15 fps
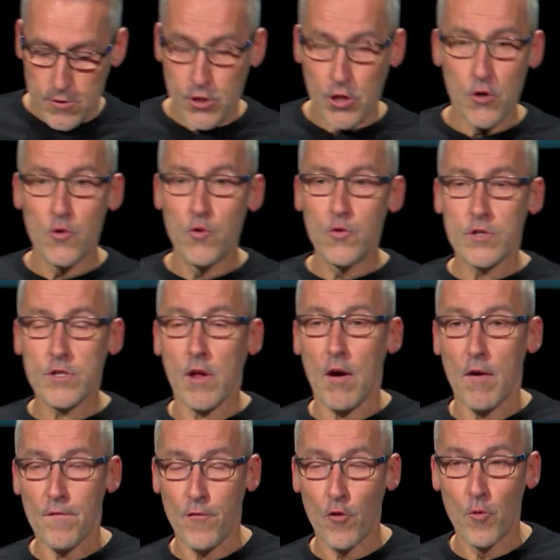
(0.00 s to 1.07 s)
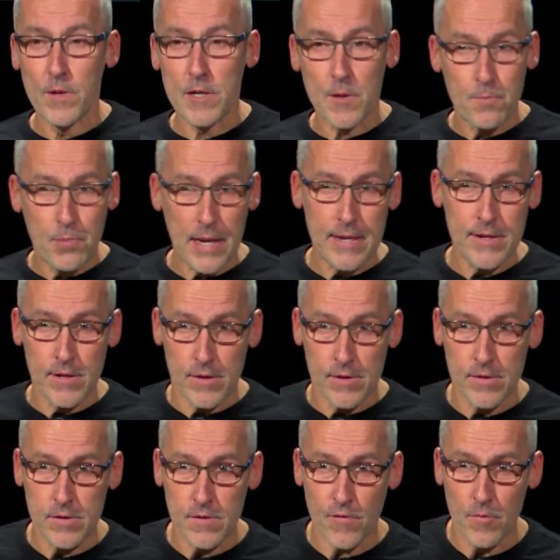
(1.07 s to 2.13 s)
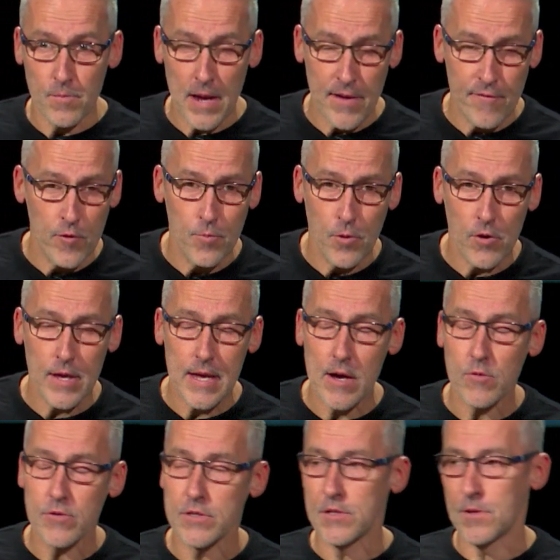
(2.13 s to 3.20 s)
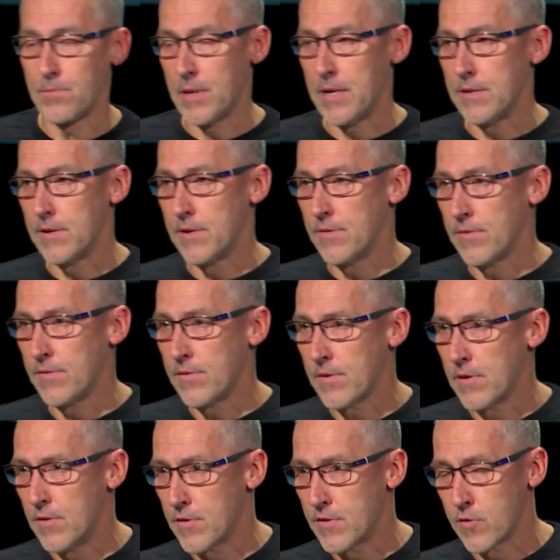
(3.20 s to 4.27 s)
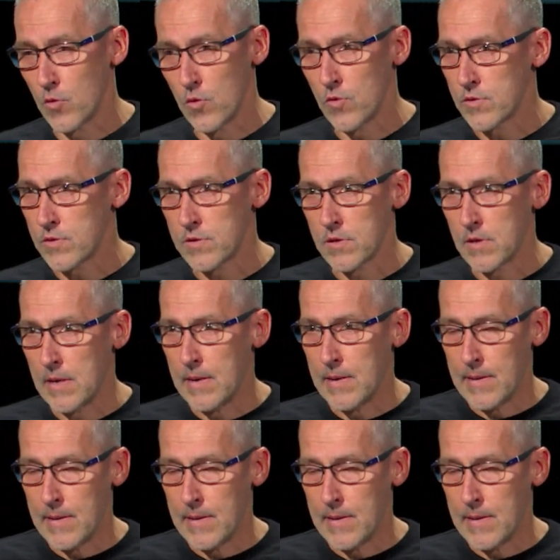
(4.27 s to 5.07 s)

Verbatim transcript: two, start forming opinions from everybody else's opinions and thoughts,